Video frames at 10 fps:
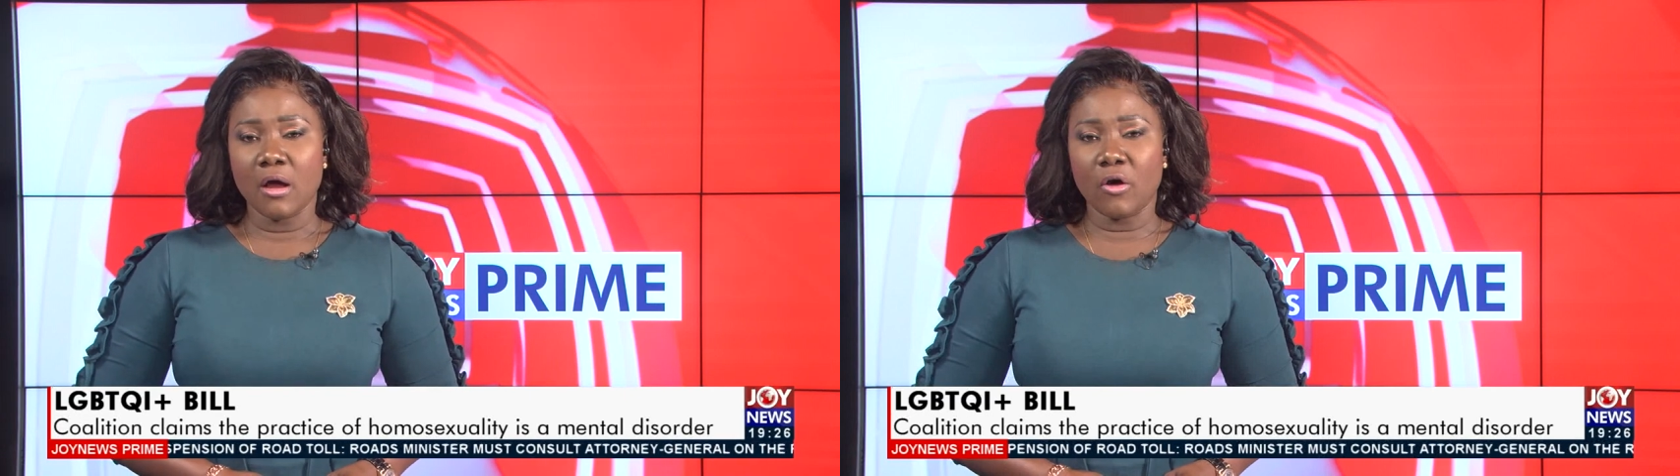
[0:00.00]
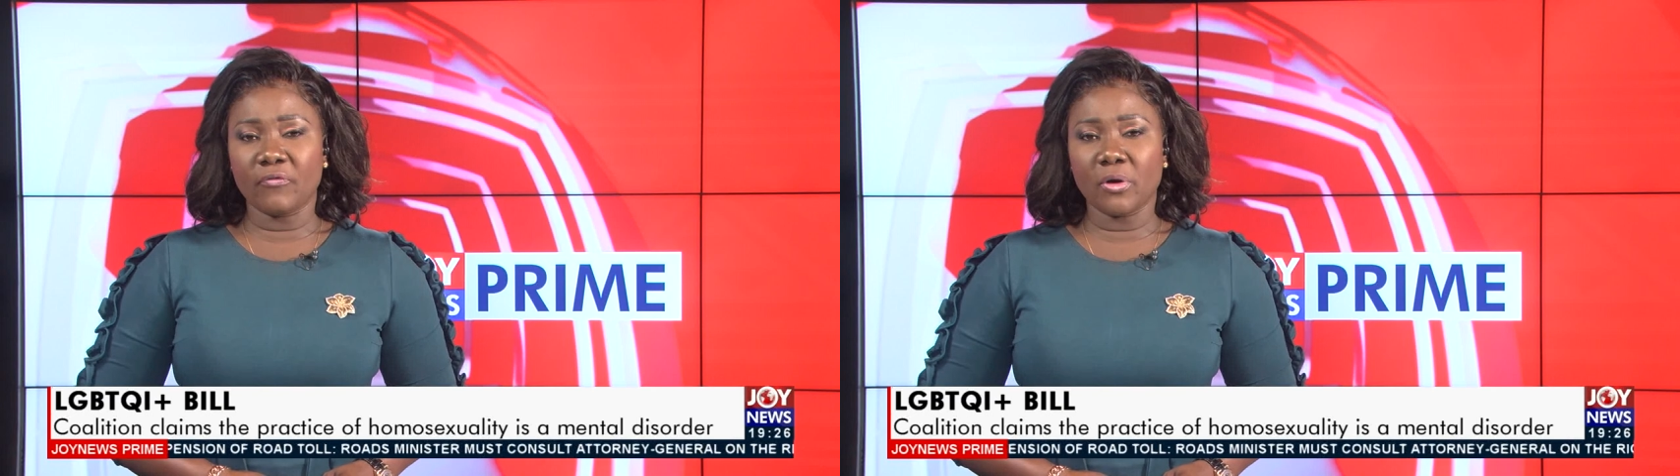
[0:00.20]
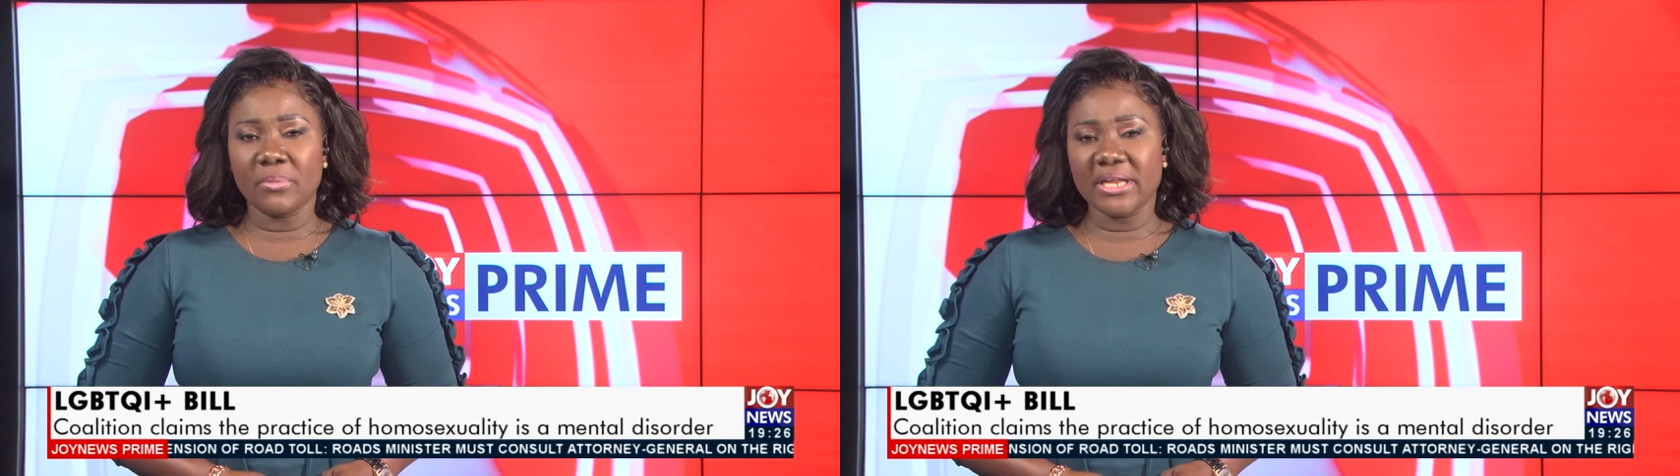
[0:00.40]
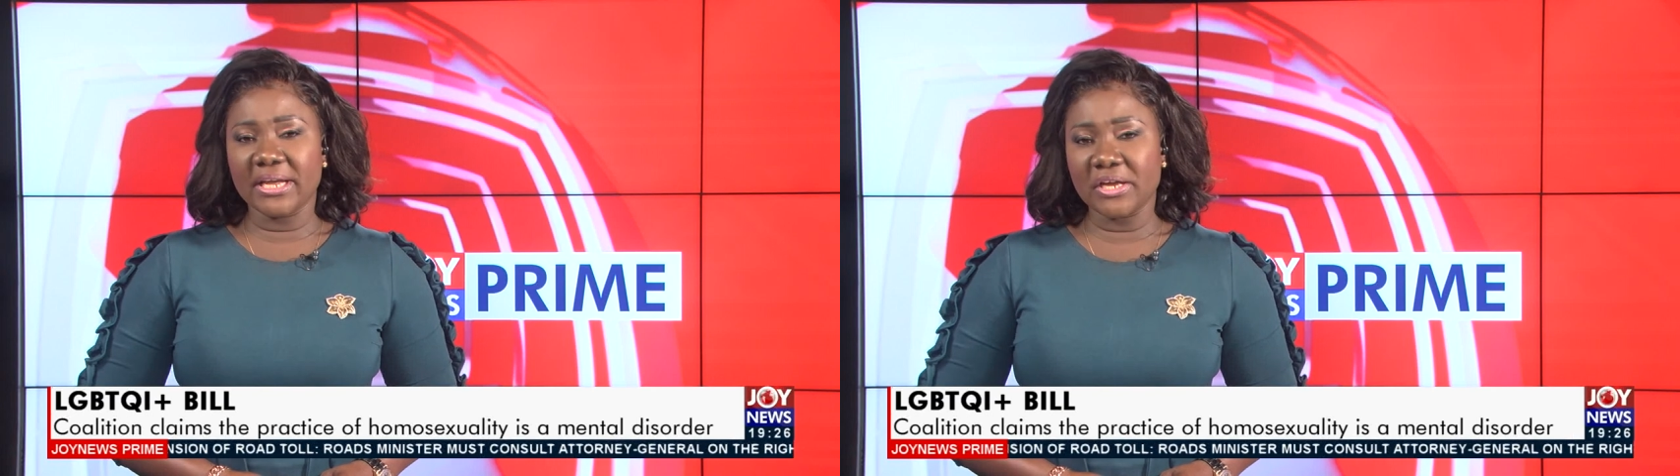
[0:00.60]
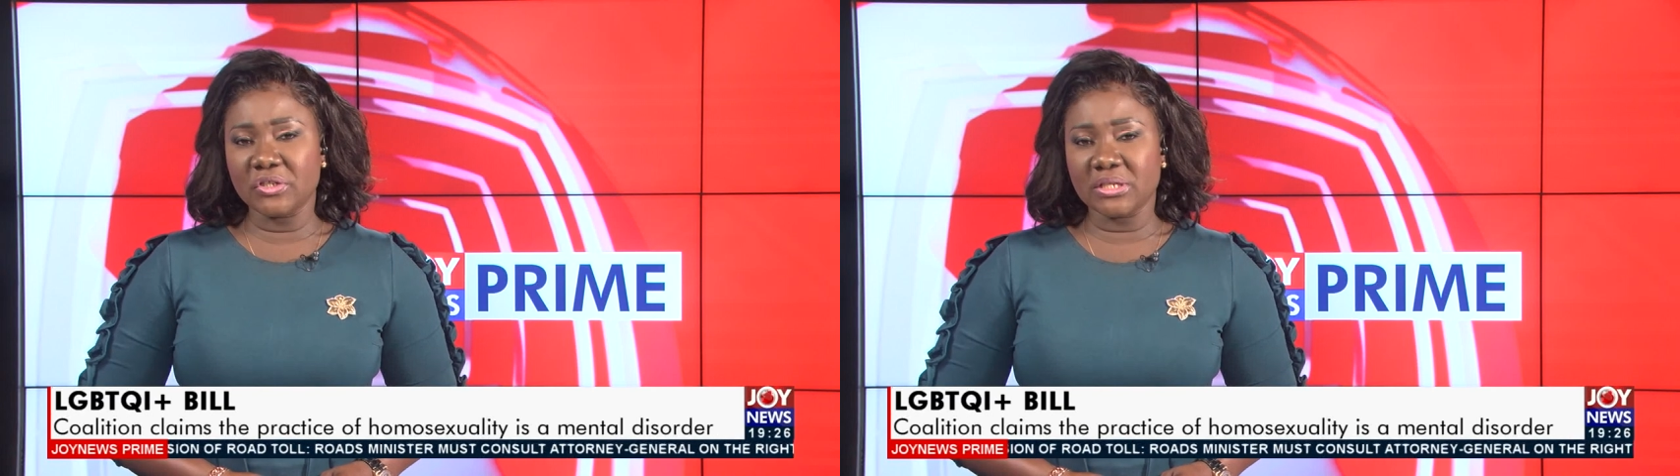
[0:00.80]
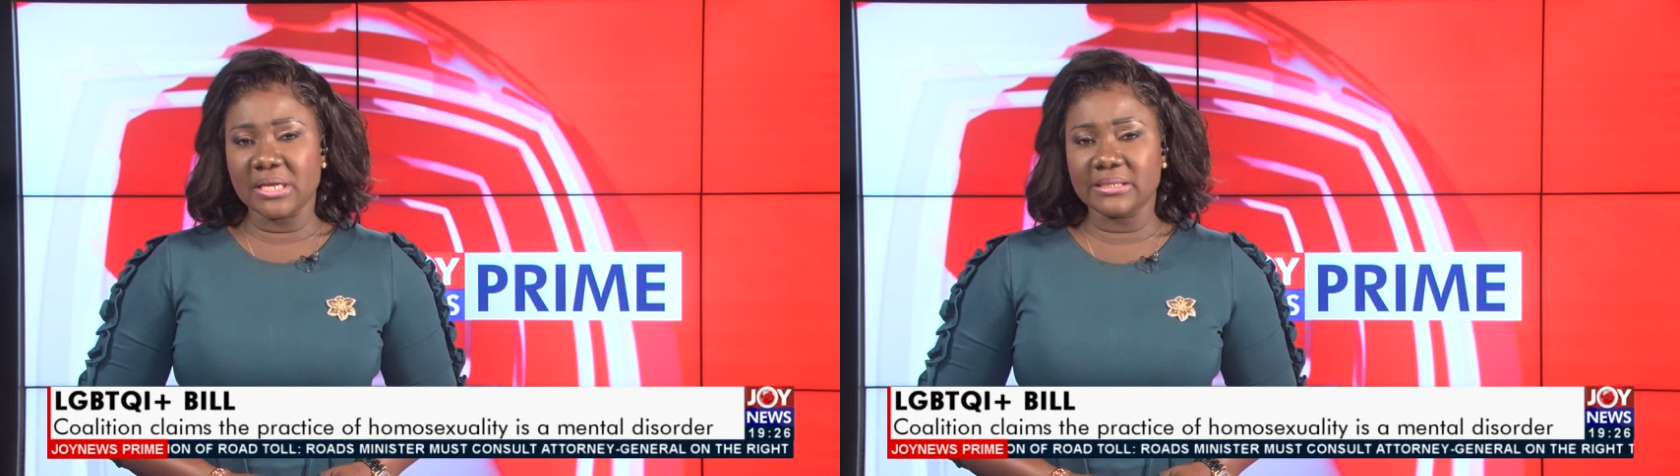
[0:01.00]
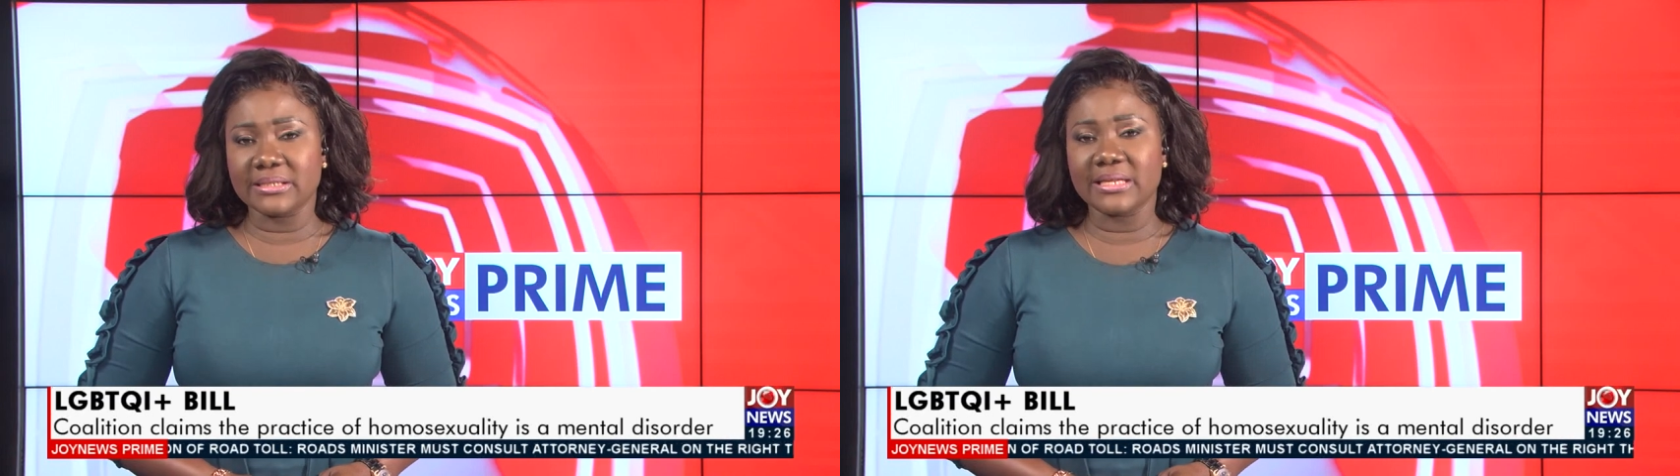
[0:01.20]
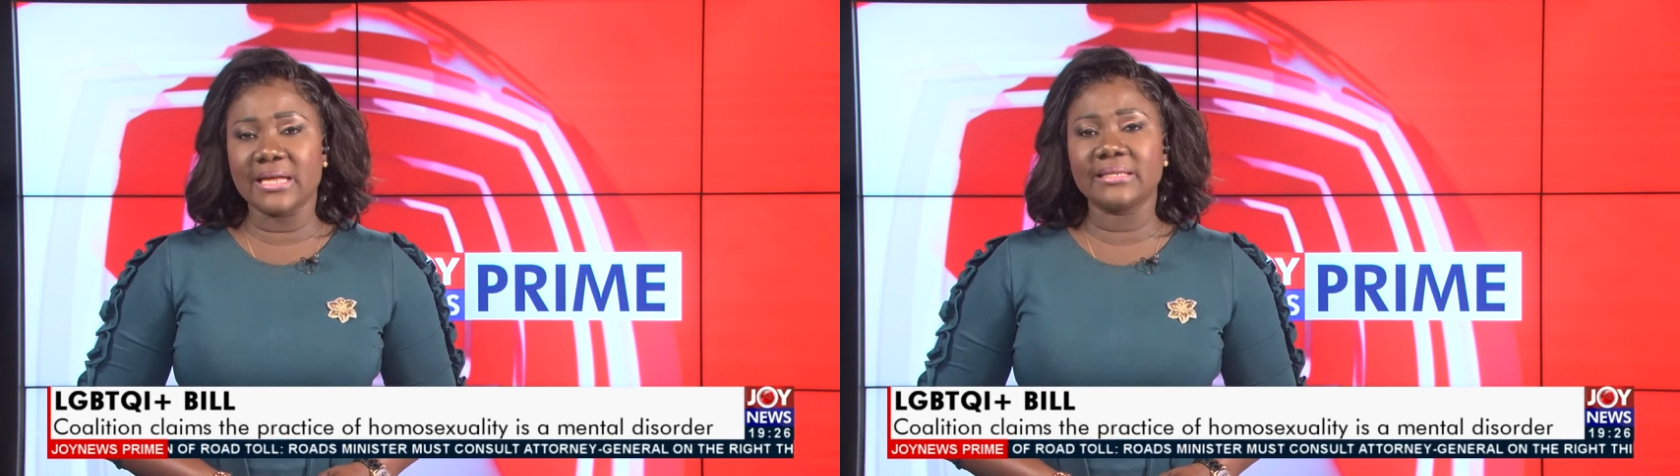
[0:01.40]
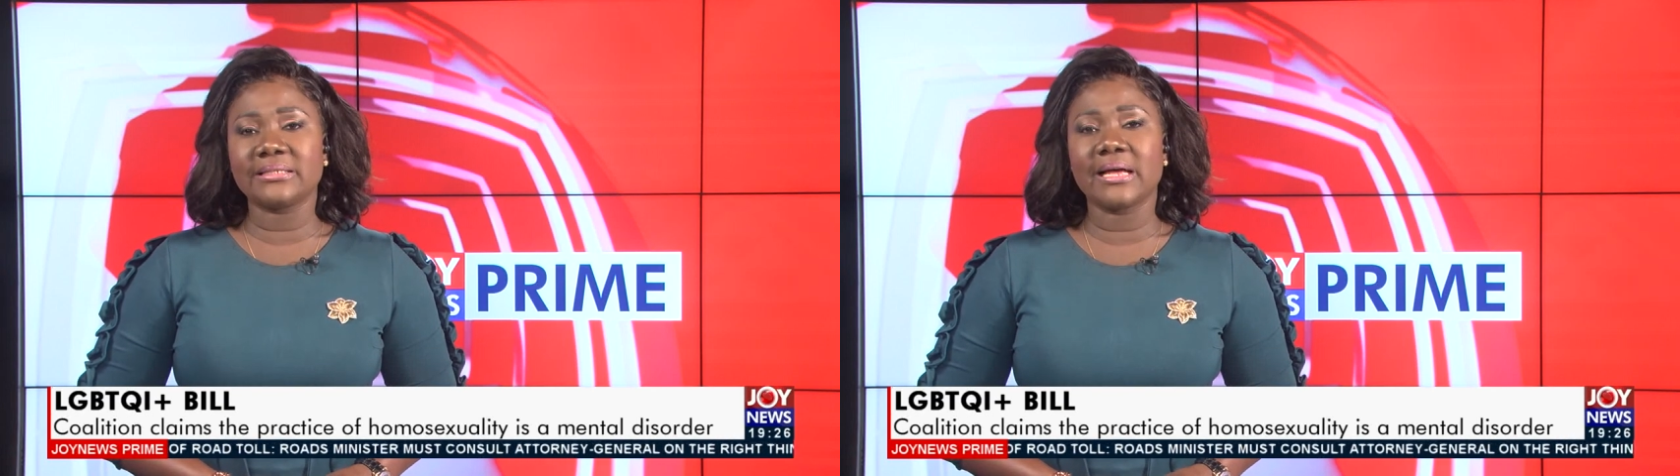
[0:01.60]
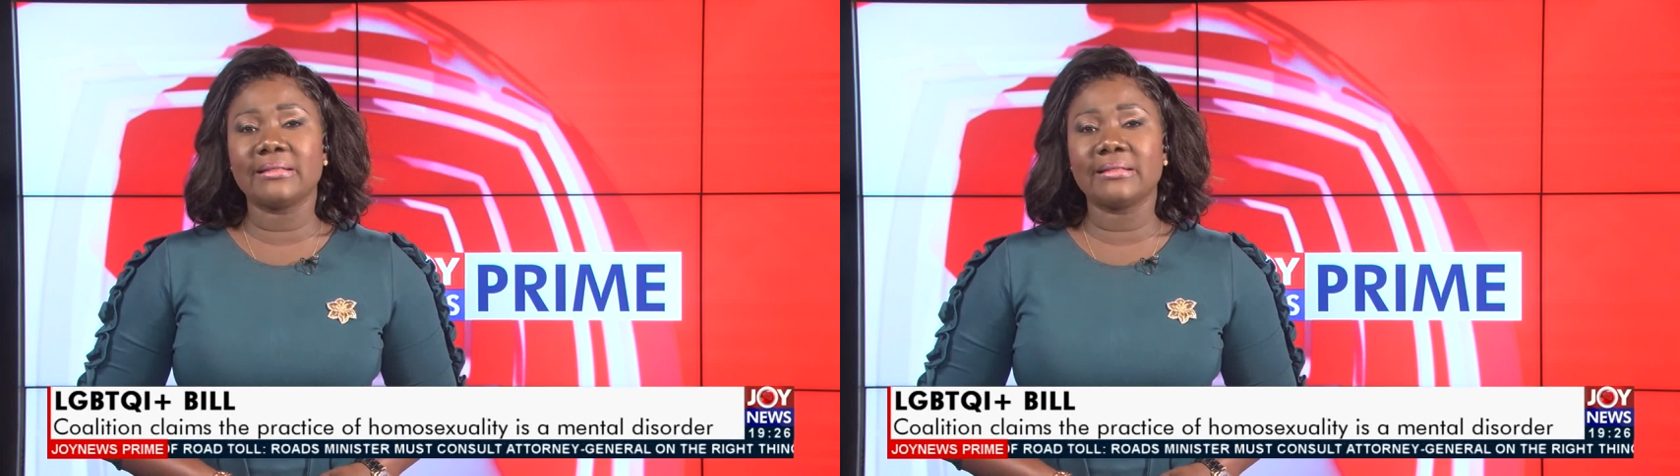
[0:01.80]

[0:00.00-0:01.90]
of Communications said